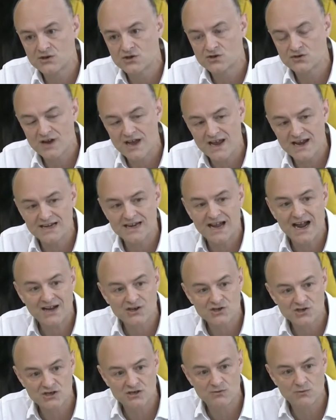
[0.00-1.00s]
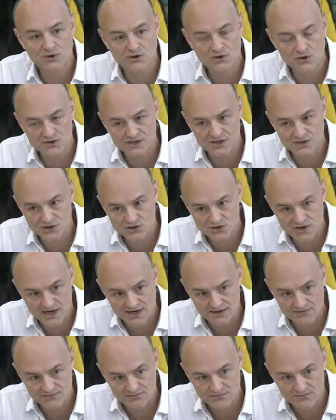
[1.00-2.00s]
train actually were not in
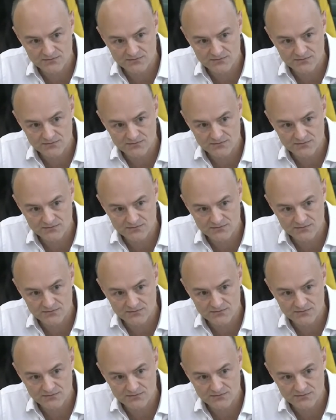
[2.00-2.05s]
train.